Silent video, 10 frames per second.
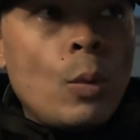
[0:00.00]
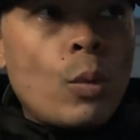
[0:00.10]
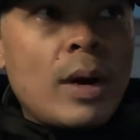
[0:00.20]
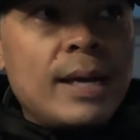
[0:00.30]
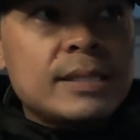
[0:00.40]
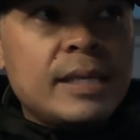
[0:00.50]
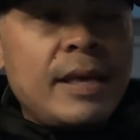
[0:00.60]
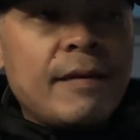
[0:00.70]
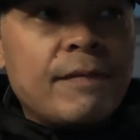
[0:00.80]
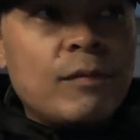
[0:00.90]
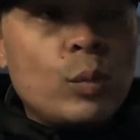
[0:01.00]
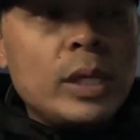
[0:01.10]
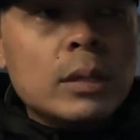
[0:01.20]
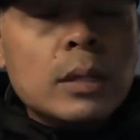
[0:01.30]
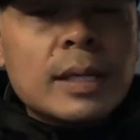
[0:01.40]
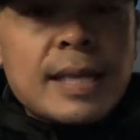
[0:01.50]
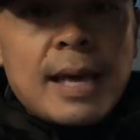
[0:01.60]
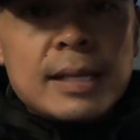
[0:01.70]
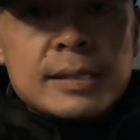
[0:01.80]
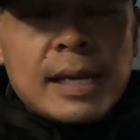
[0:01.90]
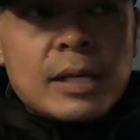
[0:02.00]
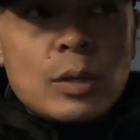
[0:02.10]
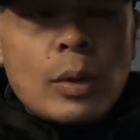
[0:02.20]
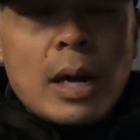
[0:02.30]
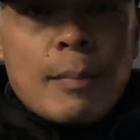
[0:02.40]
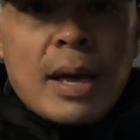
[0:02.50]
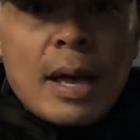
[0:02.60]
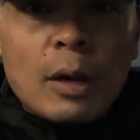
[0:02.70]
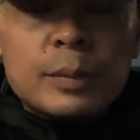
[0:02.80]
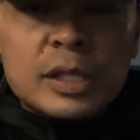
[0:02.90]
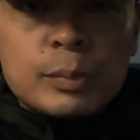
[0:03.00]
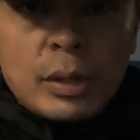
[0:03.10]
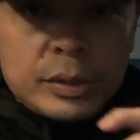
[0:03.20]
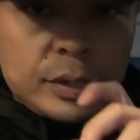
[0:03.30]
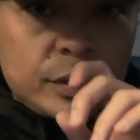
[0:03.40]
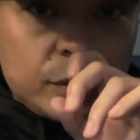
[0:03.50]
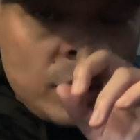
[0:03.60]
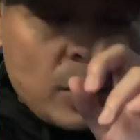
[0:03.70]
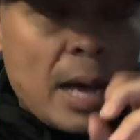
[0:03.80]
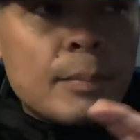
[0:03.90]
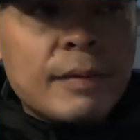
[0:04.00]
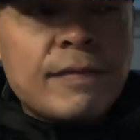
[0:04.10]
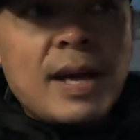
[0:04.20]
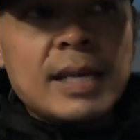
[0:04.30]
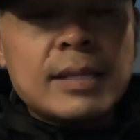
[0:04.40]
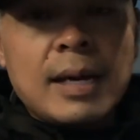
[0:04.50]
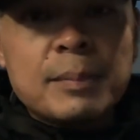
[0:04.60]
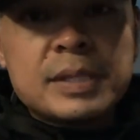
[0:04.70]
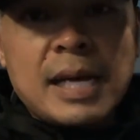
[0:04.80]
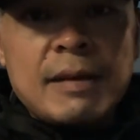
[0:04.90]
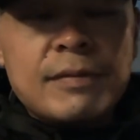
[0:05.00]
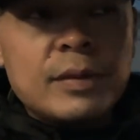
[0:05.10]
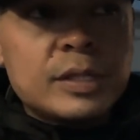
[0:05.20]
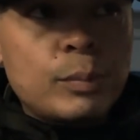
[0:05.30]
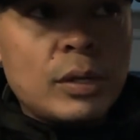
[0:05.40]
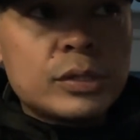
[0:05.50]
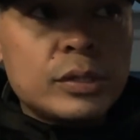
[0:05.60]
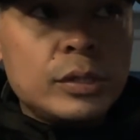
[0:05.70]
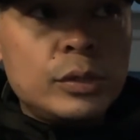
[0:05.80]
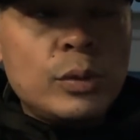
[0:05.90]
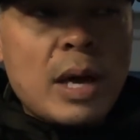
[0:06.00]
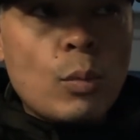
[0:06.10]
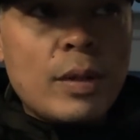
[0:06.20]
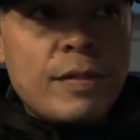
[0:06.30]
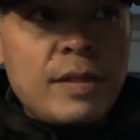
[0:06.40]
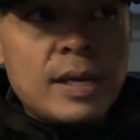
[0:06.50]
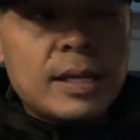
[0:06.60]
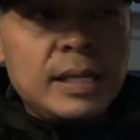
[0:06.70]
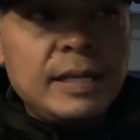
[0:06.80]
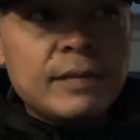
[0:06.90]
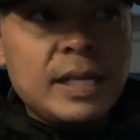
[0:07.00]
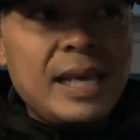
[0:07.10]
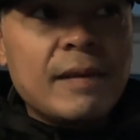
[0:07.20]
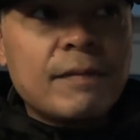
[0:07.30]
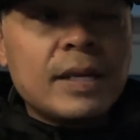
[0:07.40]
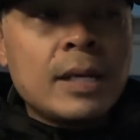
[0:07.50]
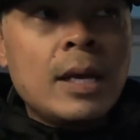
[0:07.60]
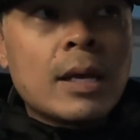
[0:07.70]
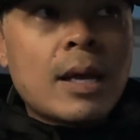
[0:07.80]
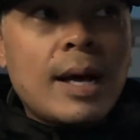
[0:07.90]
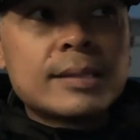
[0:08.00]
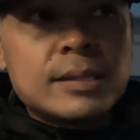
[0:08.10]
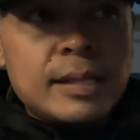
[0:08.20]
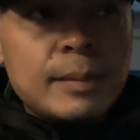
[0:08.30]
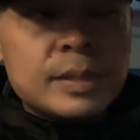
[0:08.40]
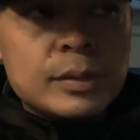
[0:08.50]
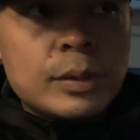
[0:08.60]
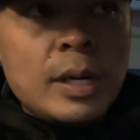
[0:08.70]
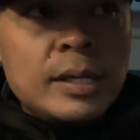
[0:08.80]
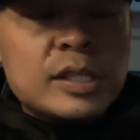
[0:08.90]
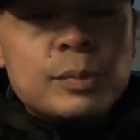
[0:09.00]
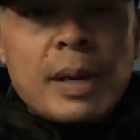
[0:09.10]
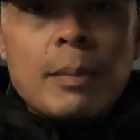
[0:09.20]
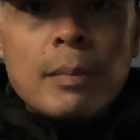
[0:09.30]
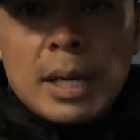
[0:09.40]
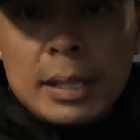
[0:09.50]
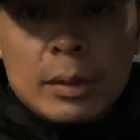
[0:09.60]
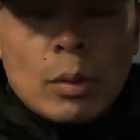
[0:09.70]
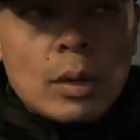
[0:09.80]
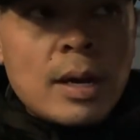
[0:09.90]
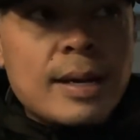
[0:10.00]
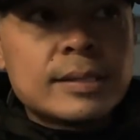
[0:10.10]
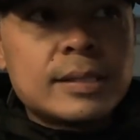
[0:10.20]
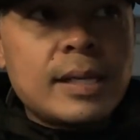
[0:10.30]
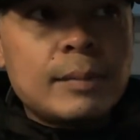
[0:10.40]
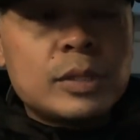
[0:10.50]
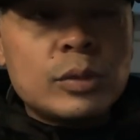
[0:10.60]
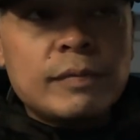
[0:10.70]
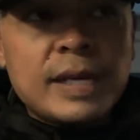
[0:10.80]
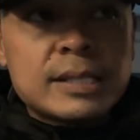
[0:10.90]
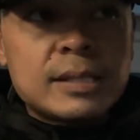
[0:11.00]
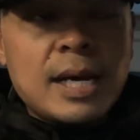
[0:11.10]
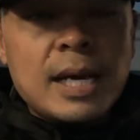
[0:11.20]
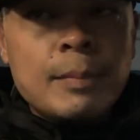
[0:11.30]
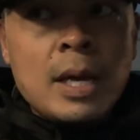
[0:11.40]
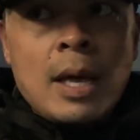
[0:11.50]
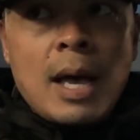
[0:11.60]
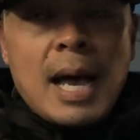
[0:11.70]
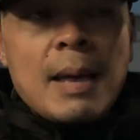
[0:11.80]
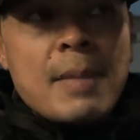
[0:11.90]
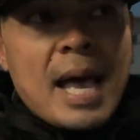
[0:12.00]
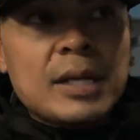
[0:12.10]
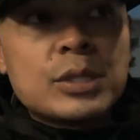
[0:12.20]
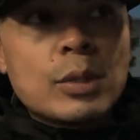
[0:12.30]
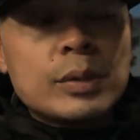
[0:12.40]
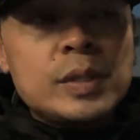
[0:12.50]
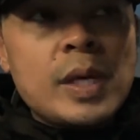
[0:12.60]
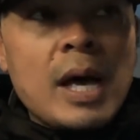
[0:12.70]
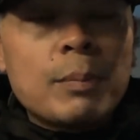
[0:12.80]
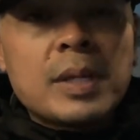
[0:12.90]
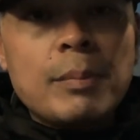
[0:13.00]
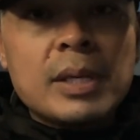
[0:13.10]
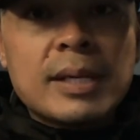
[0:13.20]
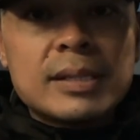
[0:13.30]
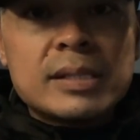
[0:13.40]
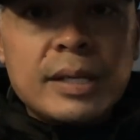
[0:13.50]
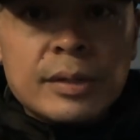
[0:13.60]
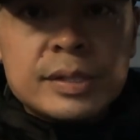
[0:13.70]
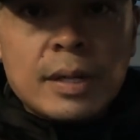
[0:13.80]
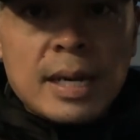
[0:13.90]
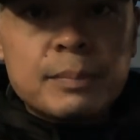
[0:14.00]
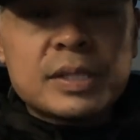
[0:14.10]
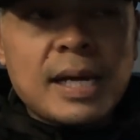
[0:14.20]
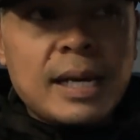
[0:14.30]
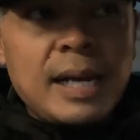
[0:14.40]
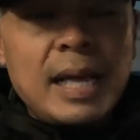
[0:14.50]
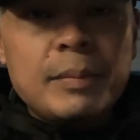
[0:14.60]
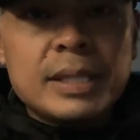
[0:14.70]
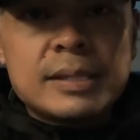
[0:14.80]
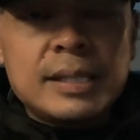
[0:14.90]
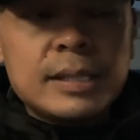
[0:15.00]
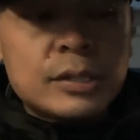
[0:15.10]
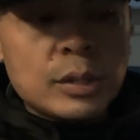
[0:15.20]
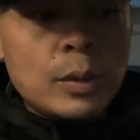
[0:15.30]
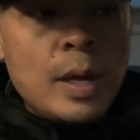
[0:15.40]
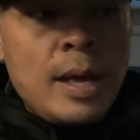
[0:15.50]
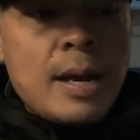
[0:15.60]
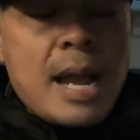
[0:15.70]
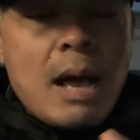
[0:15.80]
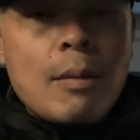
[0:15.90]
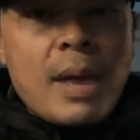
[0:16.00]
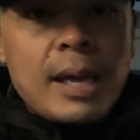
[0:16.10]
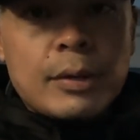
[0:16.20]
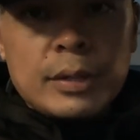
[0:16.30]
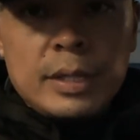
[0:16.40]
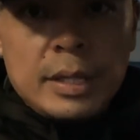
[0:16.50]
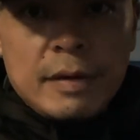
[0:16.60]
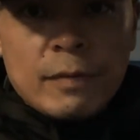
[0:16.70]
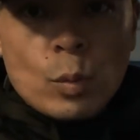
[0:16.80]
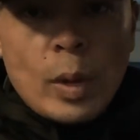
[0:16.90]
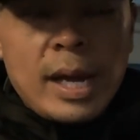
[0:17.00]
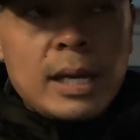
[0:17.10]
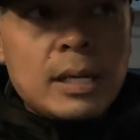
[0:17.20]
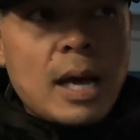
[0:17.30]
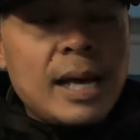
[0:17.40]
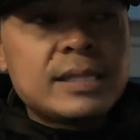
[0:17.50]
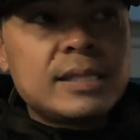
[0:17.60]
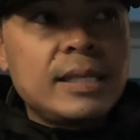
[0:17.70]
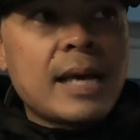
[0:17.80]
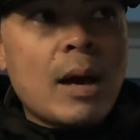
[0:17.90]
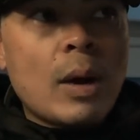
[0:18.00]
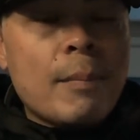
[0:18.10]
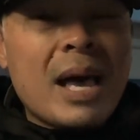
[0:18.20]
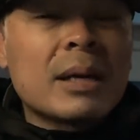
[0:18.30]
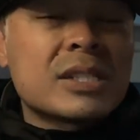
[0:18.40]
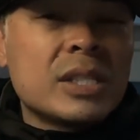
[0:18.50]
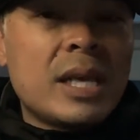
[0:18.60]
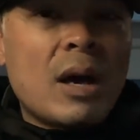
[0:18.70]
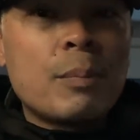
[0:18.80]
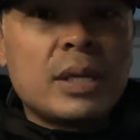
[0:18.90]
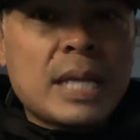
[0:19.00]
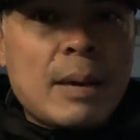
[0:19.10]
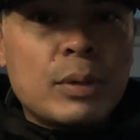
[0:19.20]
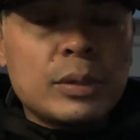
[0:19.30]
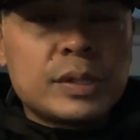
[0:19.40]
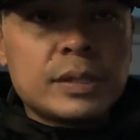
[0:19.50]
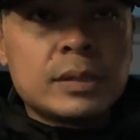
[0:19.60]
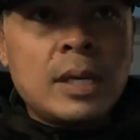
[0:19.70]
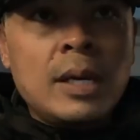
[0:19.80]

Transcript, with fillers: Whereas if we looked at it as like, you know what, I'm gonna help this person, so I'm gonna find the upside for this person and do that one thing. And even if it causes them to spend money or causes them to invest time, I'm actually going to help them because here's their upside, A, B, and C. And so now I'm anchored in a different way and I see how I'm actually helping that person.